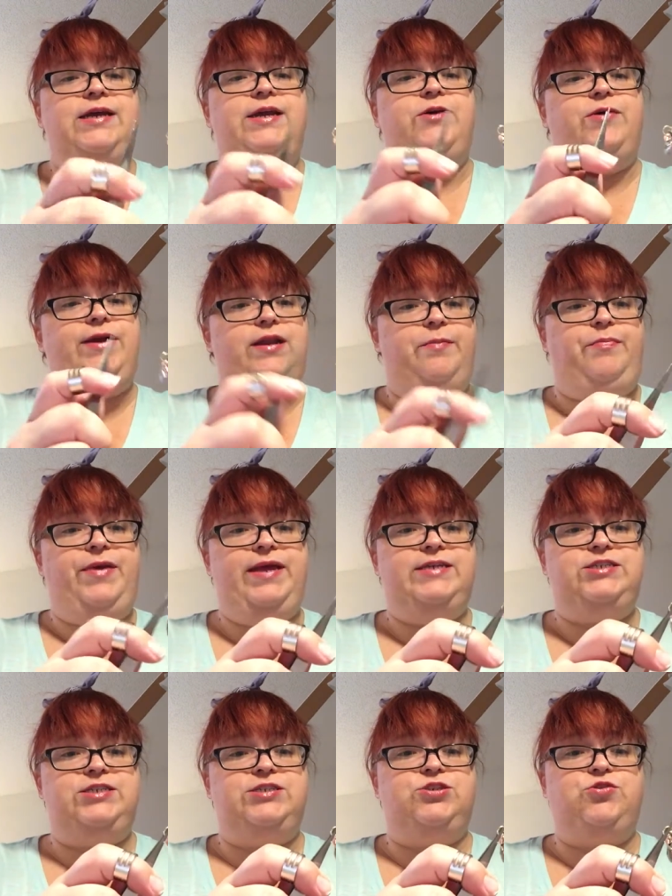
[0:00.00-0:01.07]
You know, in a
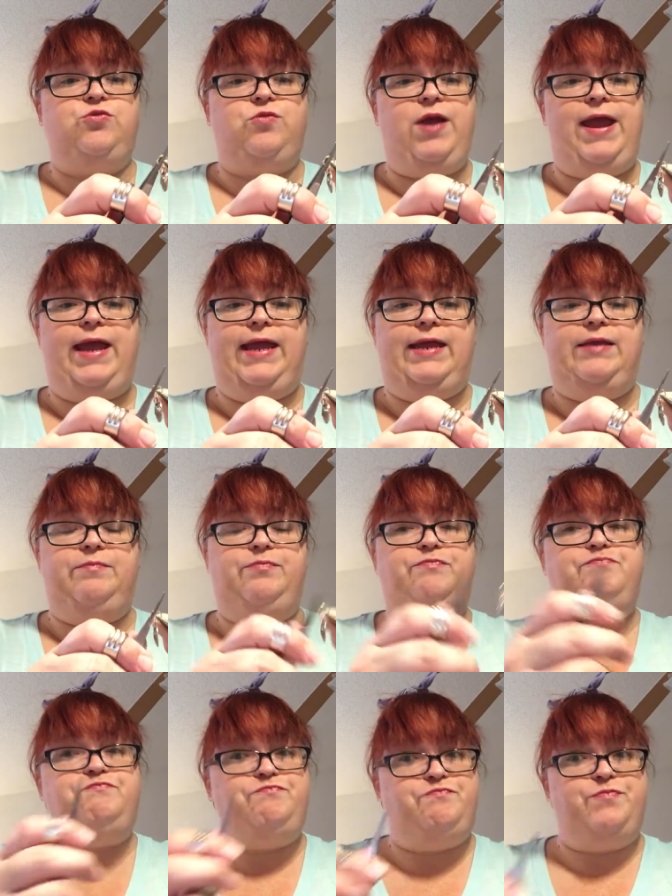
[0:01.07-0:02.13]
pinch, it's great,
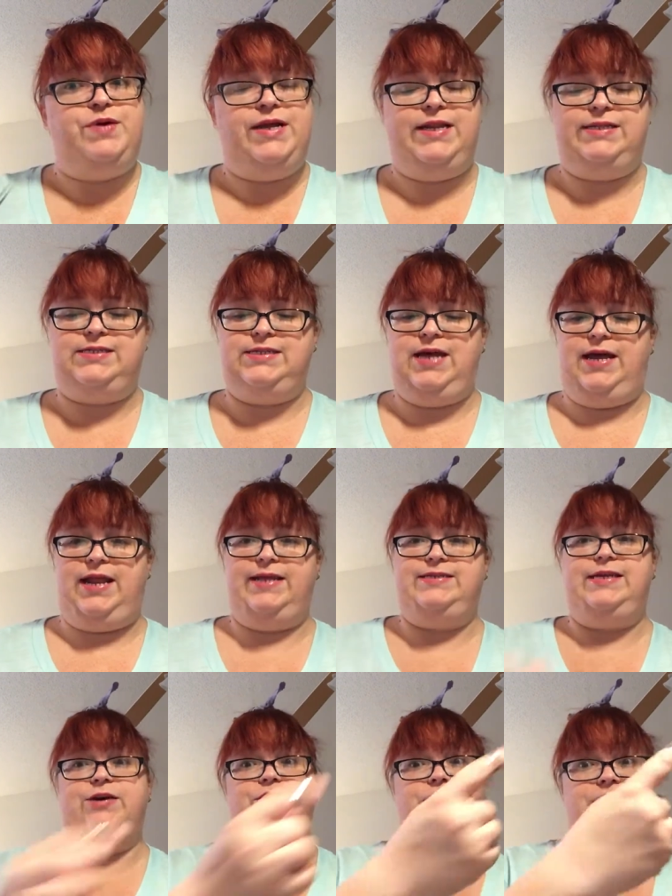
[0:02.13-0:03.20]
but it's not
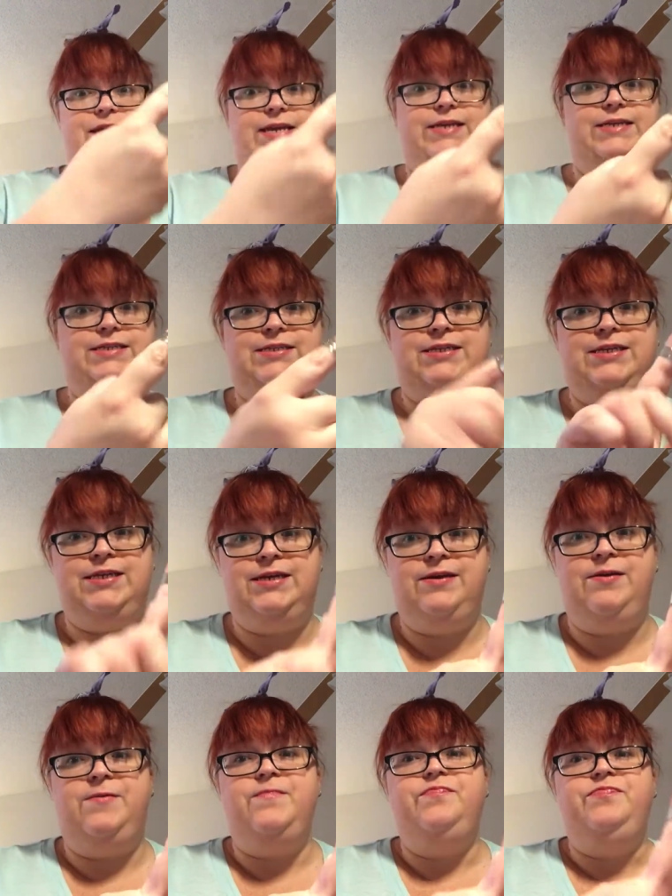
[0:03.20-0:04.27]
ideal. This
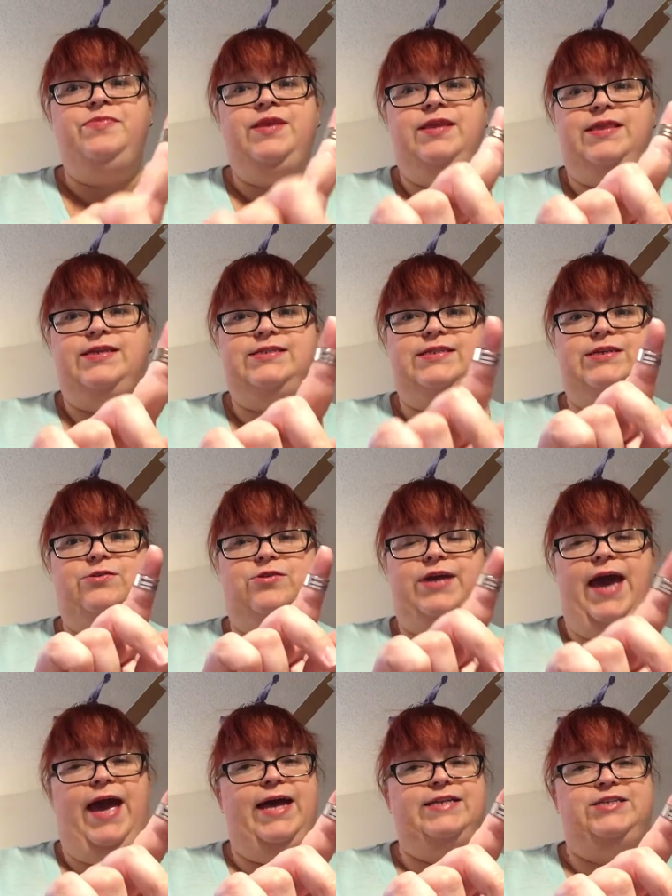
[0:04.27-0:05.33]
little
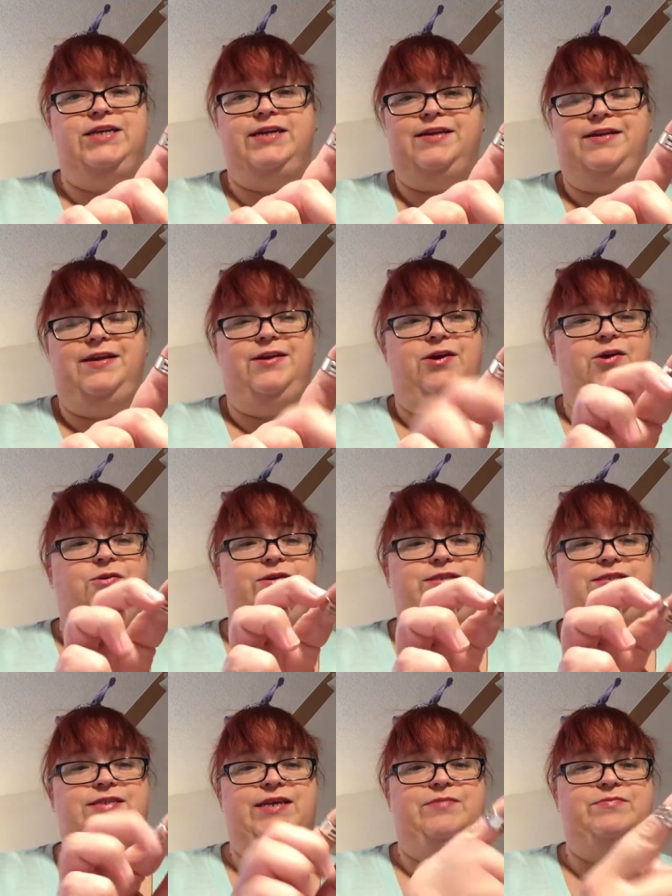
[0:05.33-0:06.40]
gadget, you know,
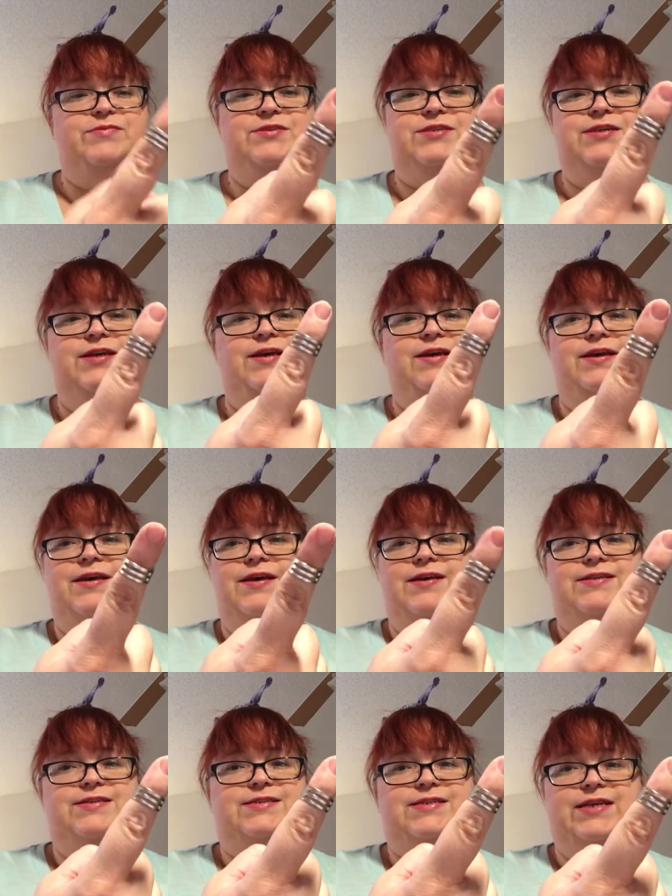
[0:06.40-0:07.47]
it seems
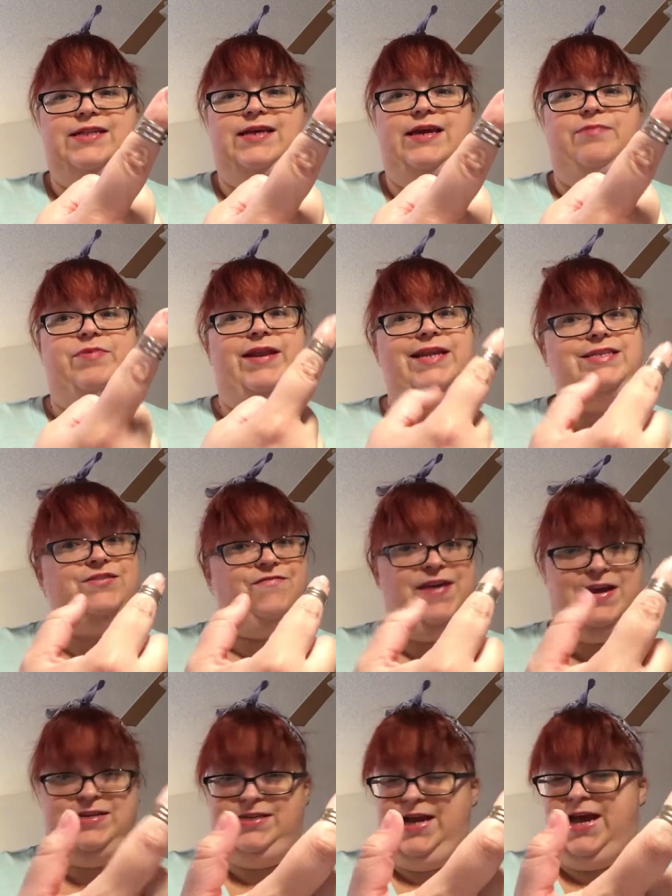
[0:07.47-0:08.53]
silly, but it's
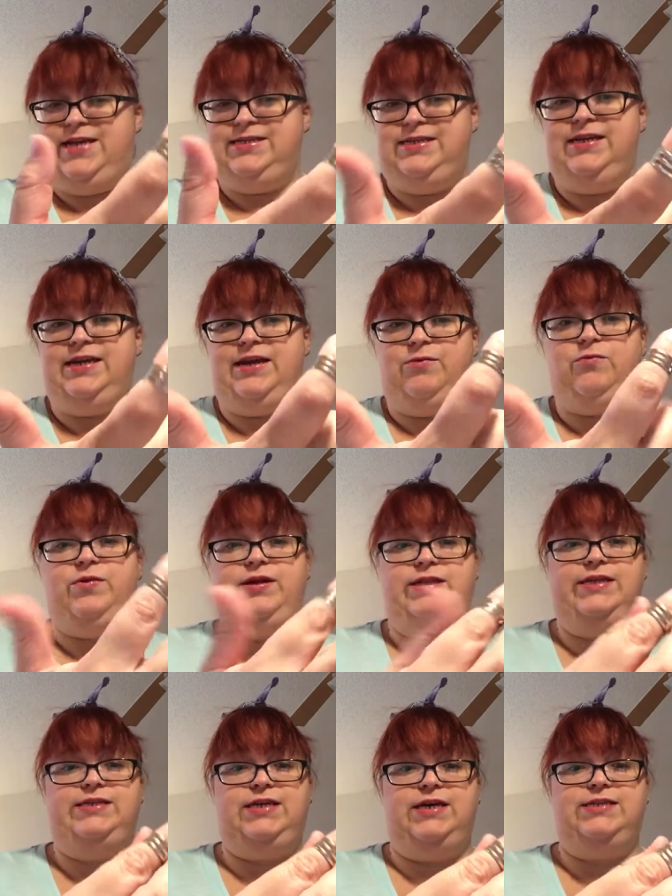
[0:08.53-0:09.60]
fantastic. It
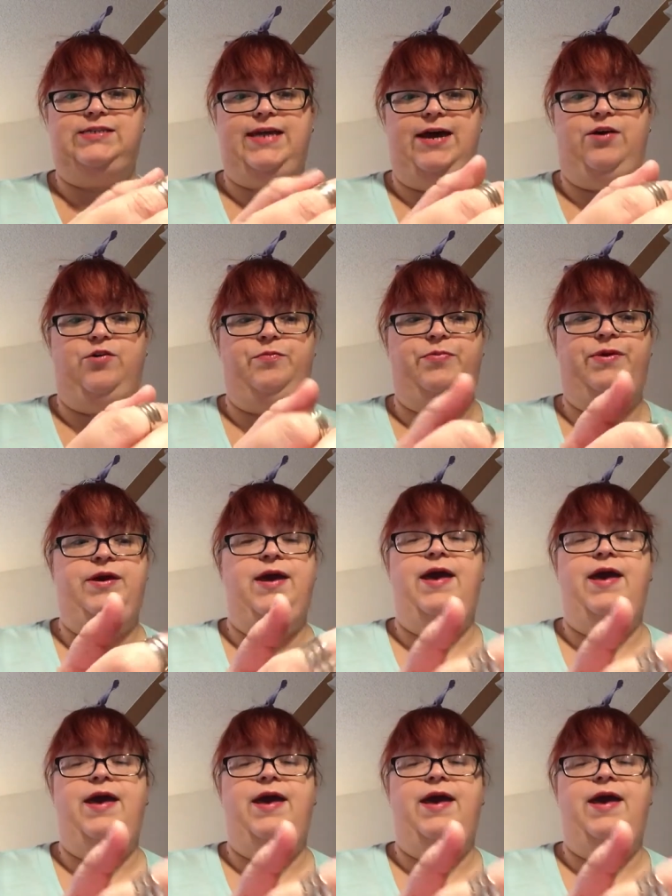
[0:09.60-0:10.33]
really does help.